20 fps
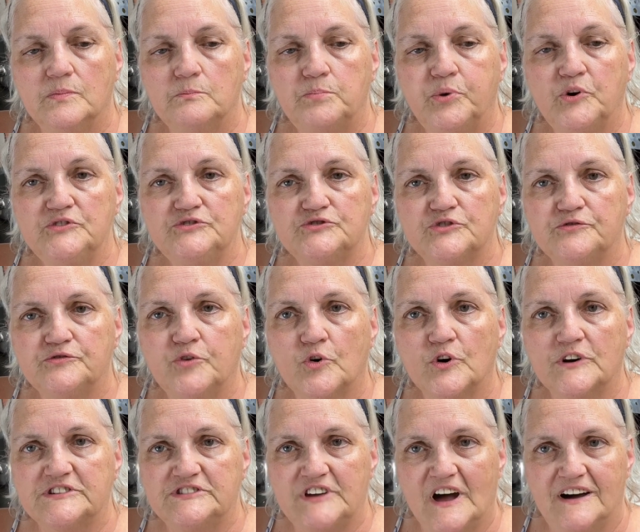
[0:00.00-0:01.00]
put your
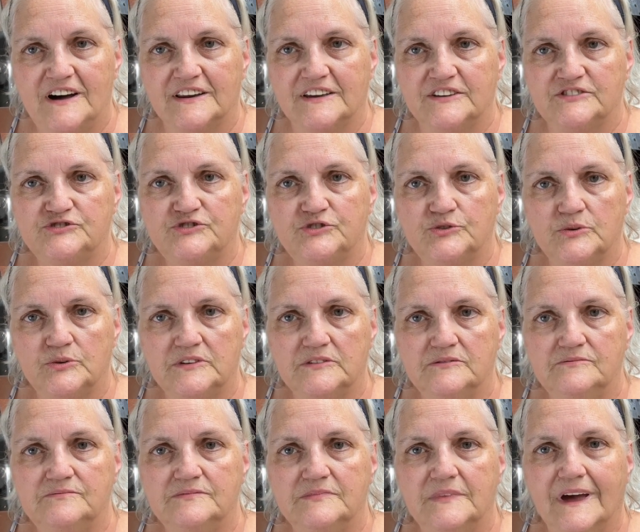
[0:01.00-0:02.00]
fork down into it
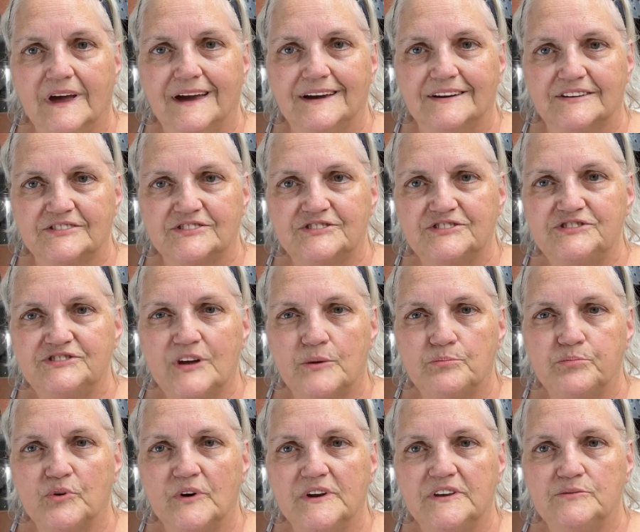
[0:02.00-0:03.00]
and it
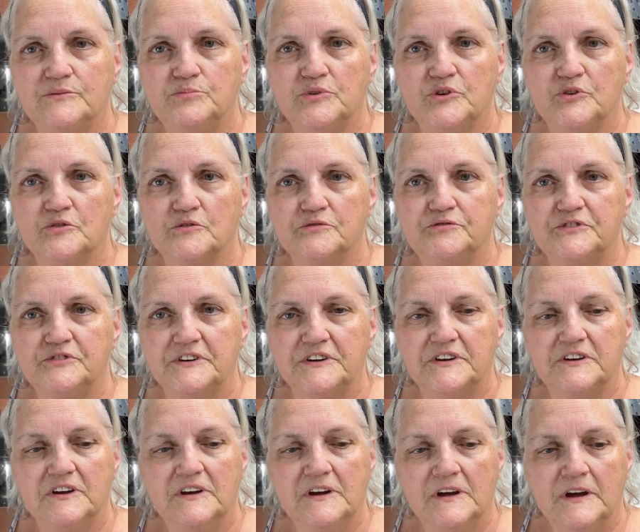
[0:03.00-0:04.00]
separated
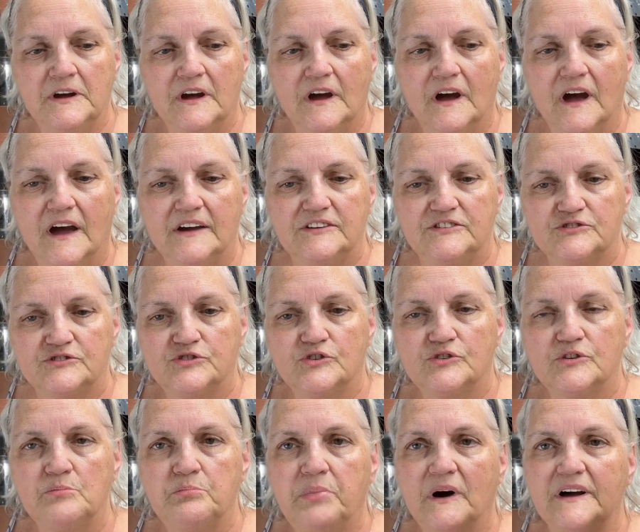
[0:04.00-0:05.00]
beautifully, and you
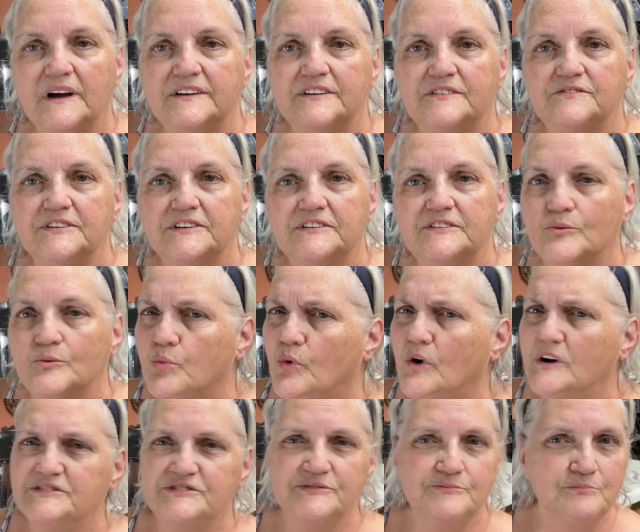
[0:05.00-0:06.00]
took a bite of it,
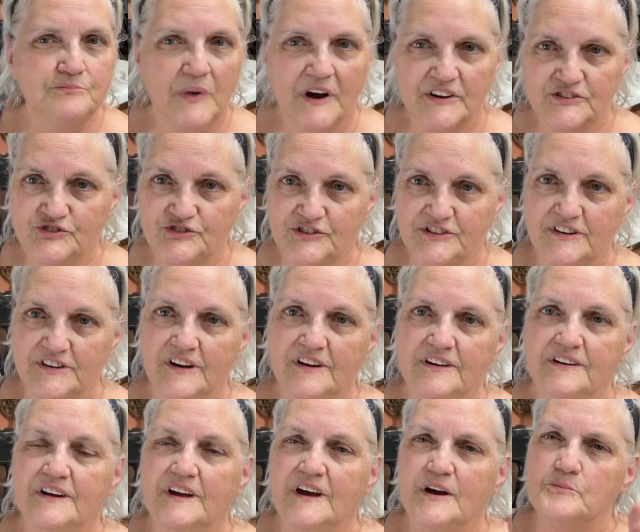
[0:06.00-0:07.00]
wasn't mushy,
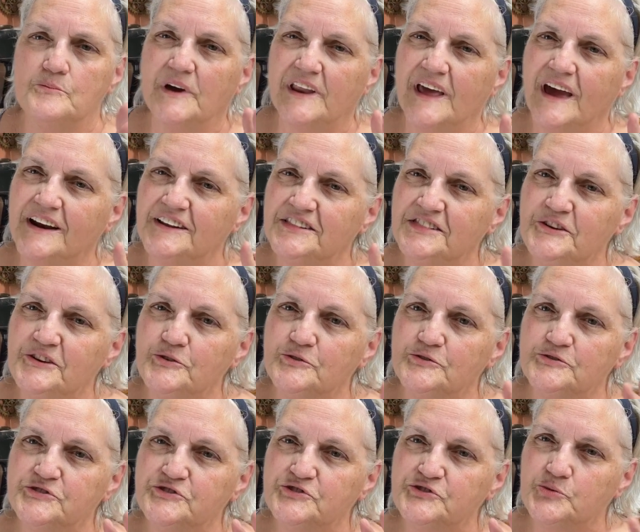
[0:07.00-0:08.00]
but had a
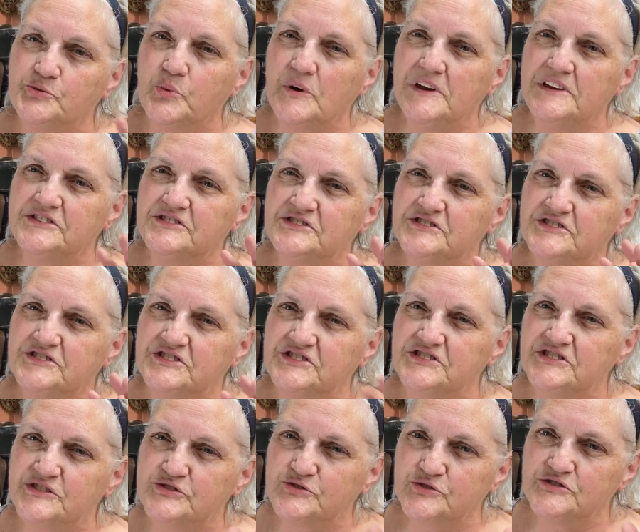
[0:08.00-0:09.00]
little sweet
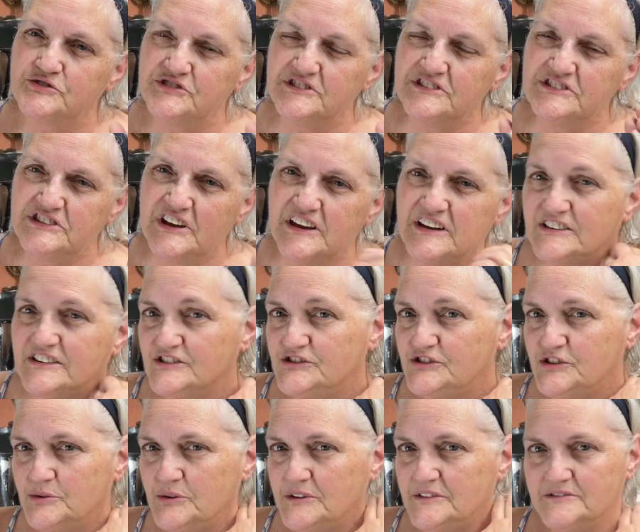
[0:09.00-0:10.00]
citrusy ting
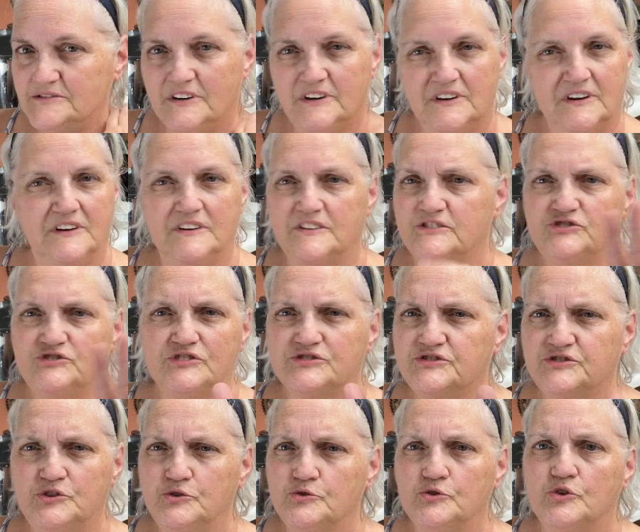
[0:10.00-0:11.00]
to it.
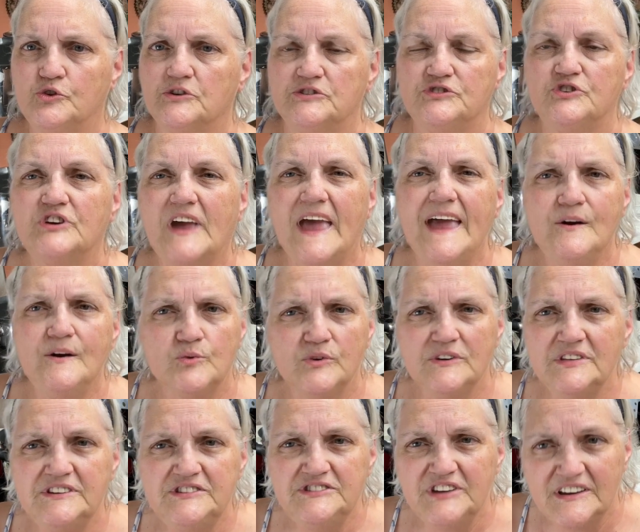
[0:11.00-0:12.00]
Just too good. You can't
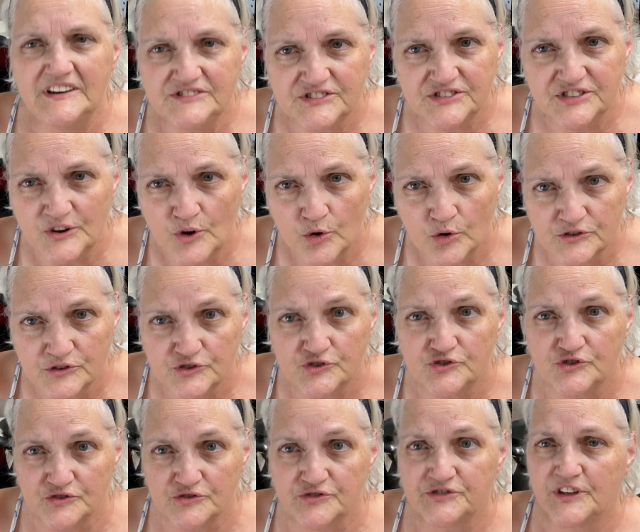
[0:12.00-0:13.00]
really taste the orange
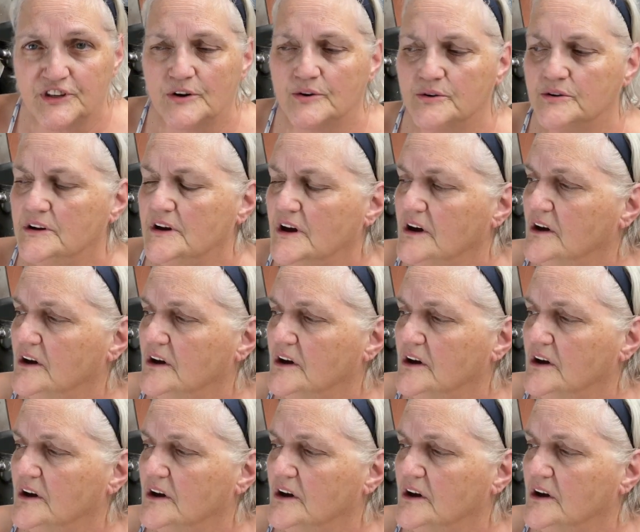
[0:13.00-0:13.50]
juice though,